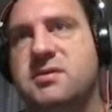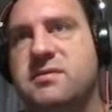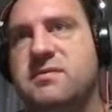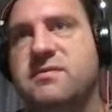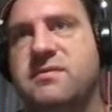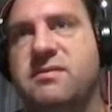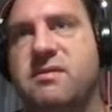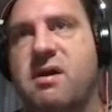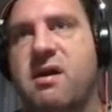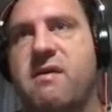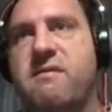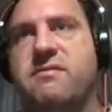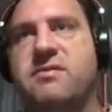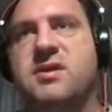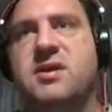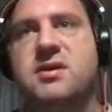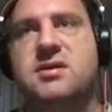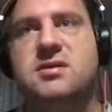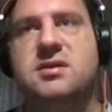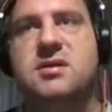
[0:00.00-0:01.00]
of
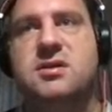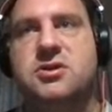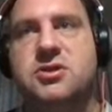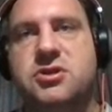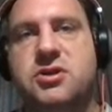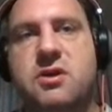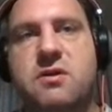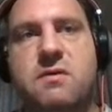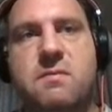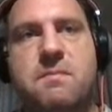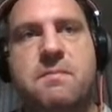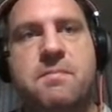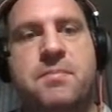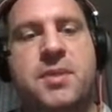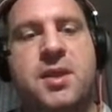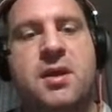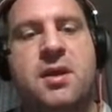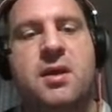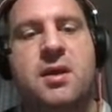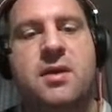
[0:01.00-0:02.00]
things in the genome,
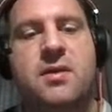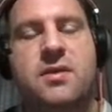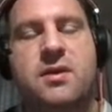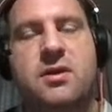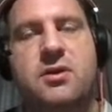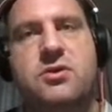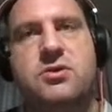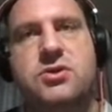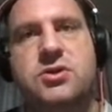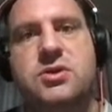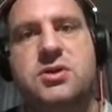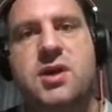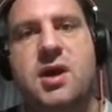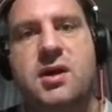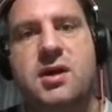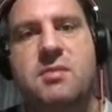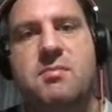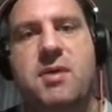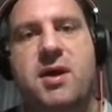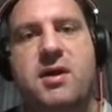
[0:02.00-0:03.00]
they're usually
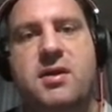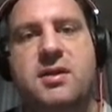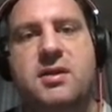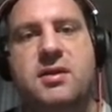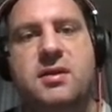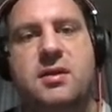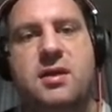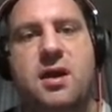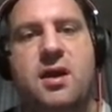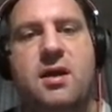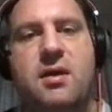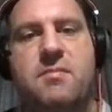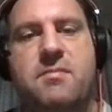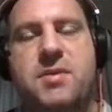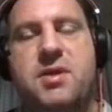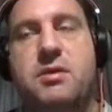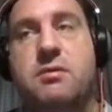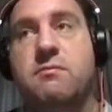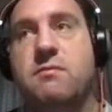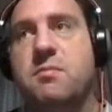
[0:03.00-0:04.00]
talking about
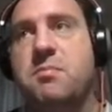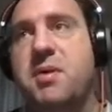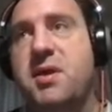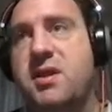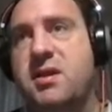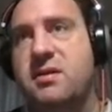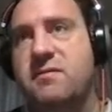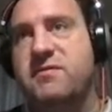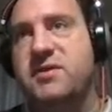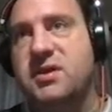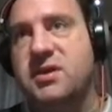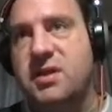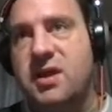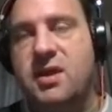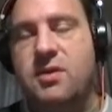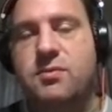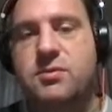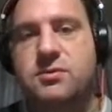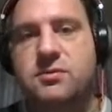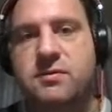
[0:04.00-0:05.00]
either repetitive
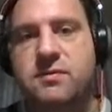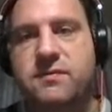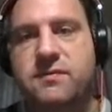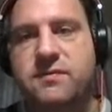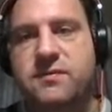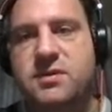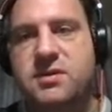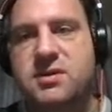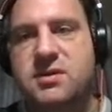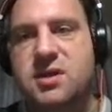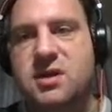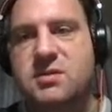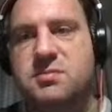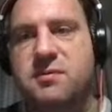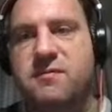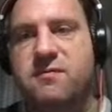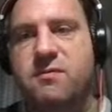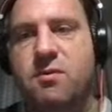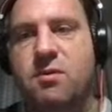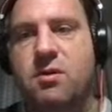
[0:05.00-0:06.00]
DNA, which we've discussed
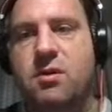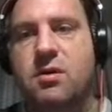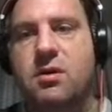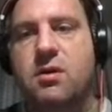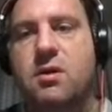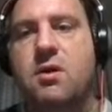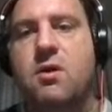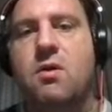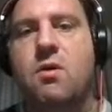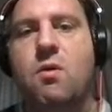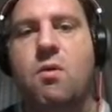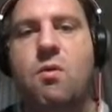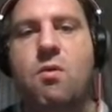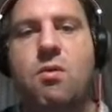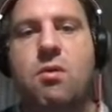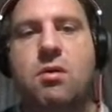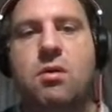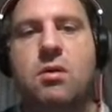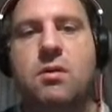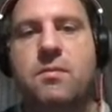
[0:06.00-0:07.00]
before,
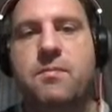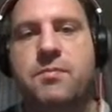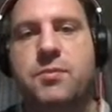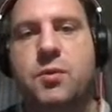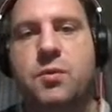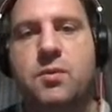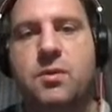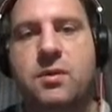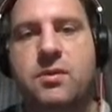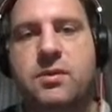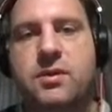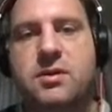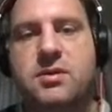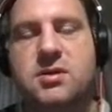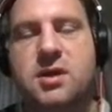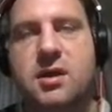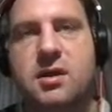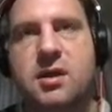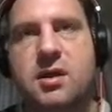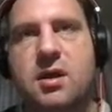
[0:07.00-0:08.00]
or they're
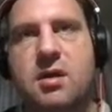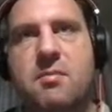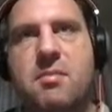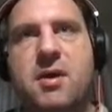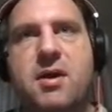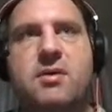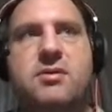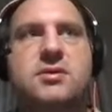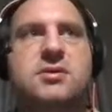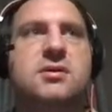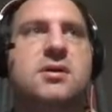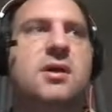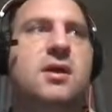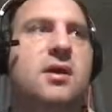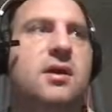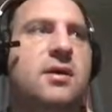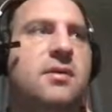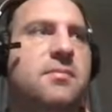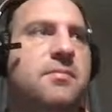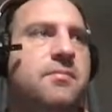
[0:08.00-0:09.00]
talking about
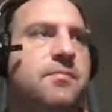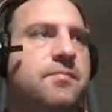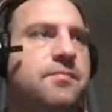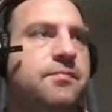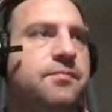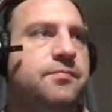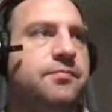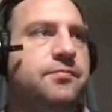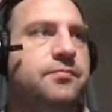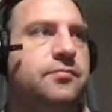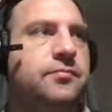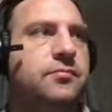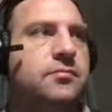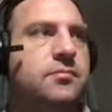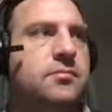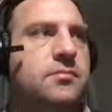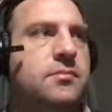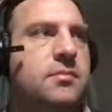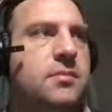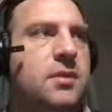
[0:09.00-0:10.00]

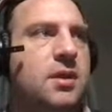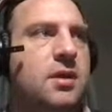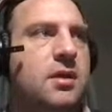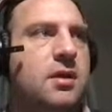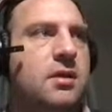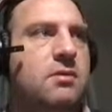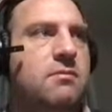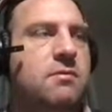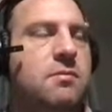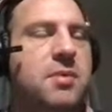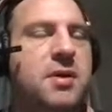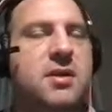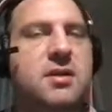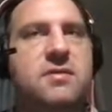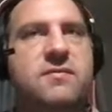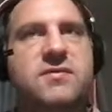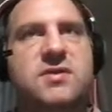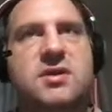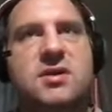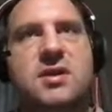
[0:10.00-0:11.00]
either
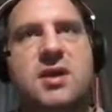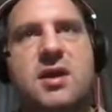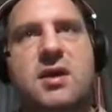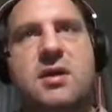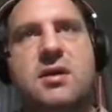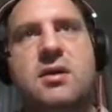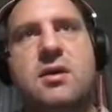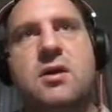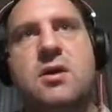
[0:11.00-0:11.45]
repetitive DNA